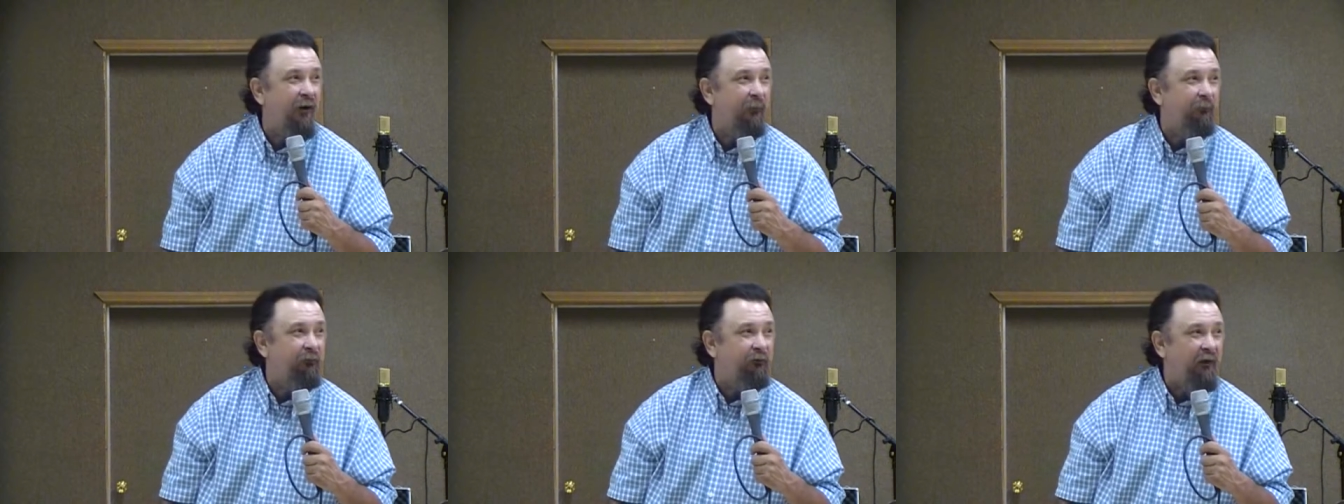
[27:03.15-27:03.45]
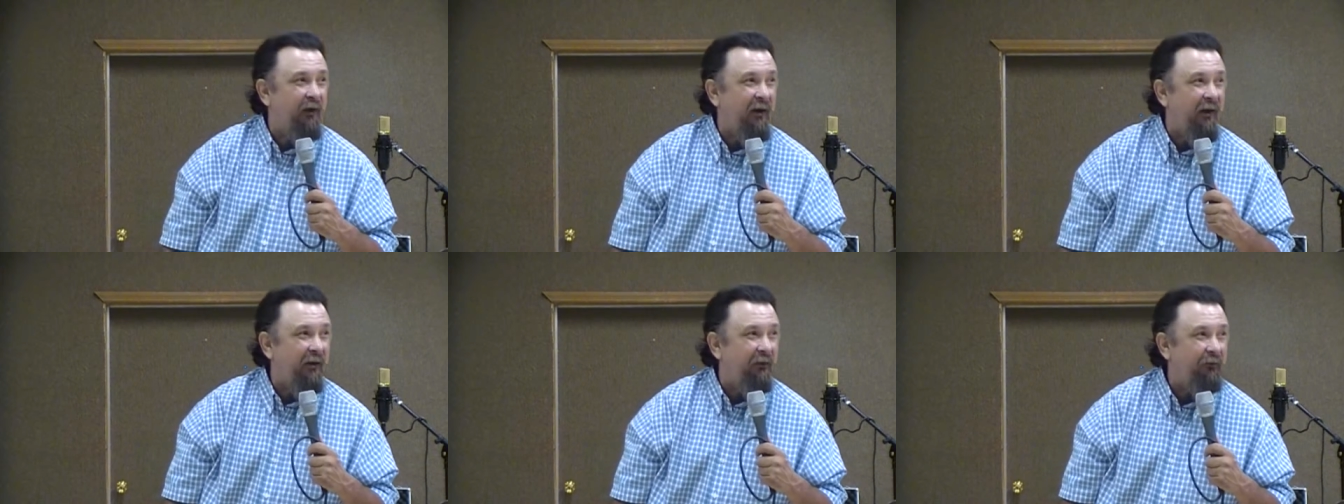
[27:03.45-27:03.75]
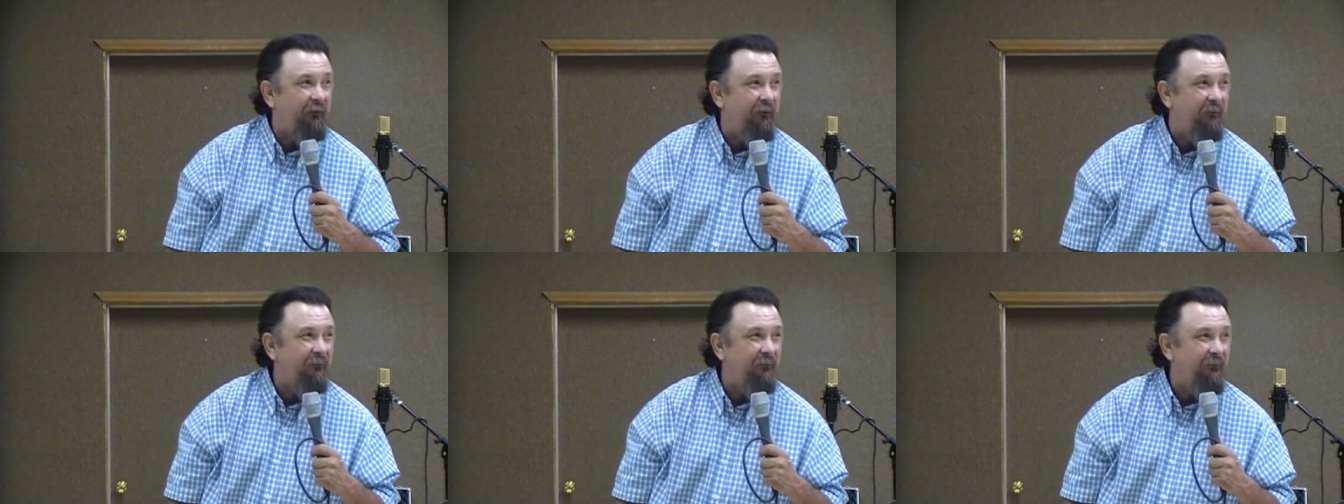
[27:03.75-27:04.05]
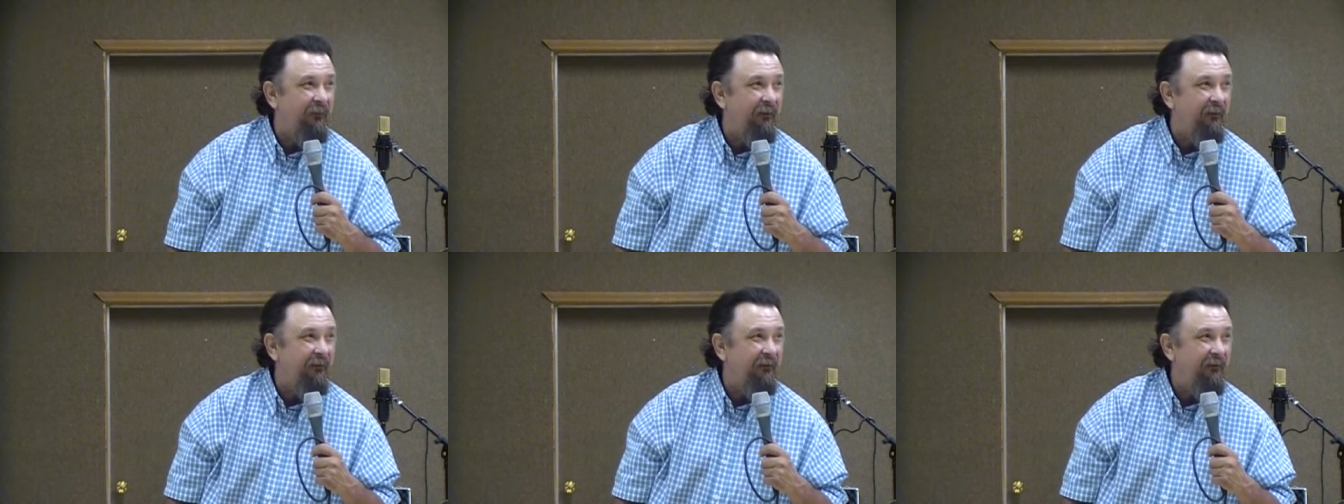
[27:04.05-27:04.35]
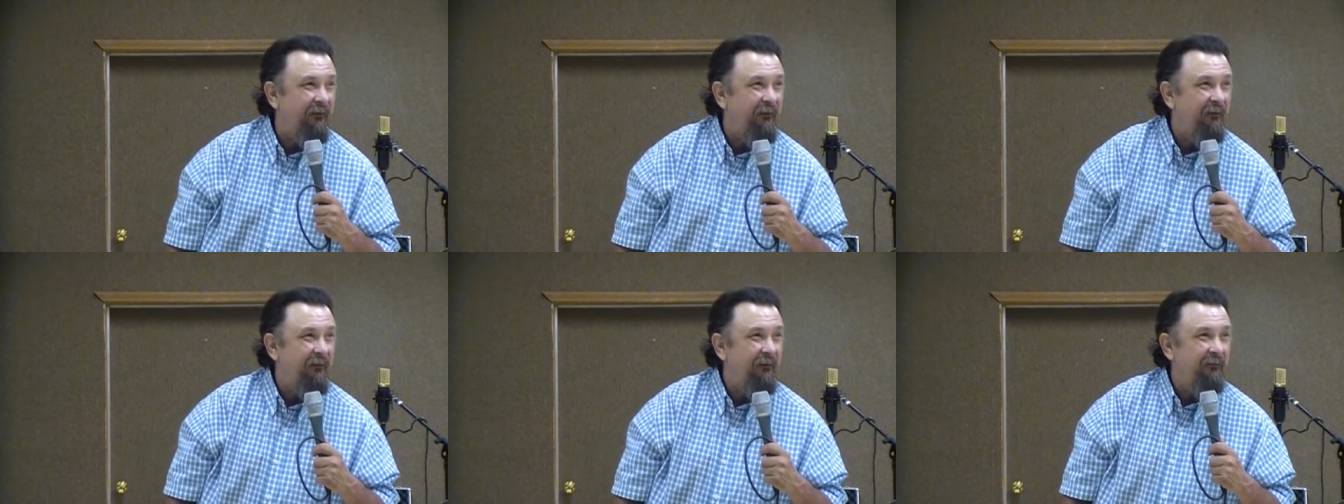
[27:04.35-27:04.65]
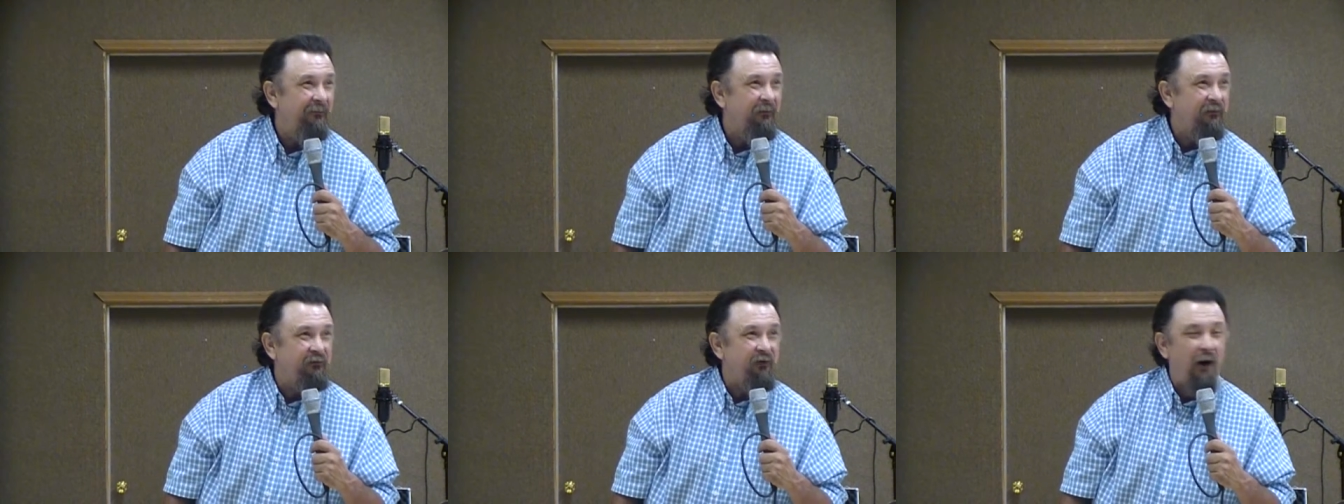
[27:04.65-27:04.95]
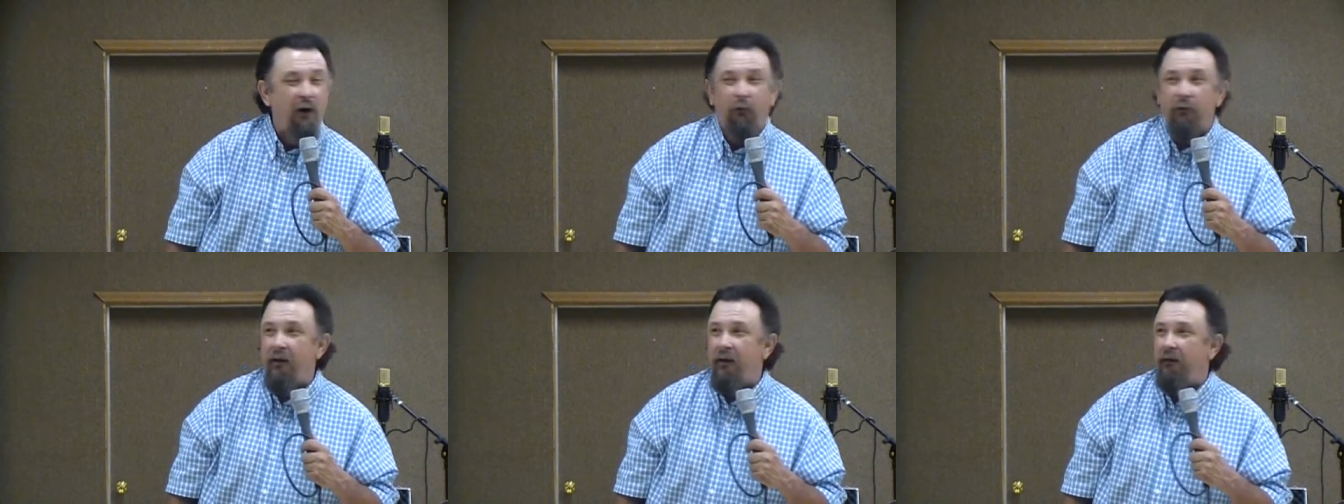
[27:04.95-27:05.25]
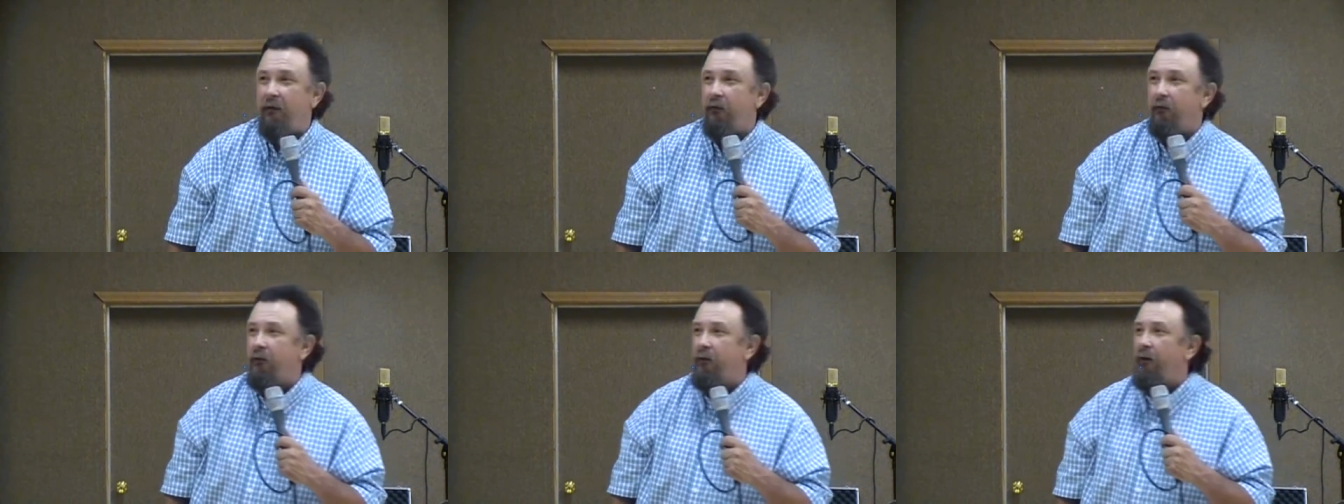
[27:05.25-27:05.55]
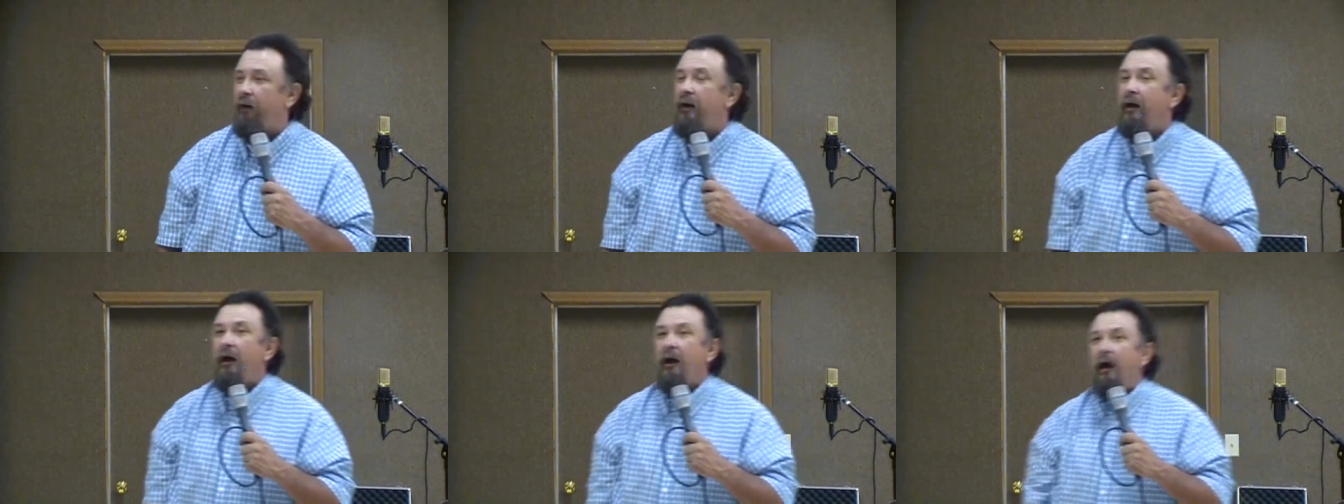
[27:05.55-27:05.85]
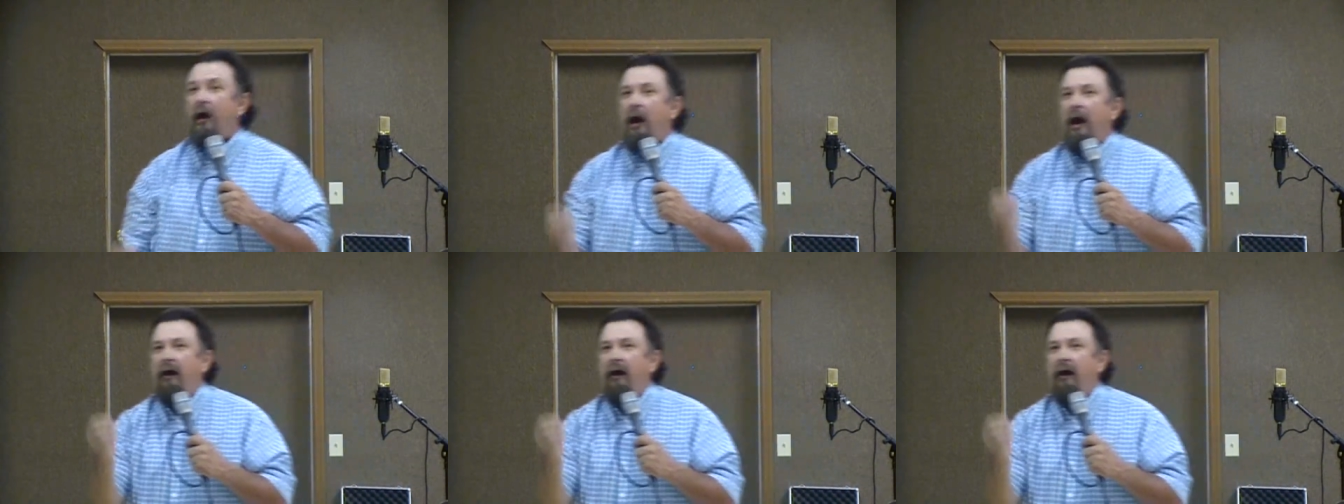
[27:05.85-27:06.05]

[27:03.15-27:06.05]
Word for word: upset that y'all down here did."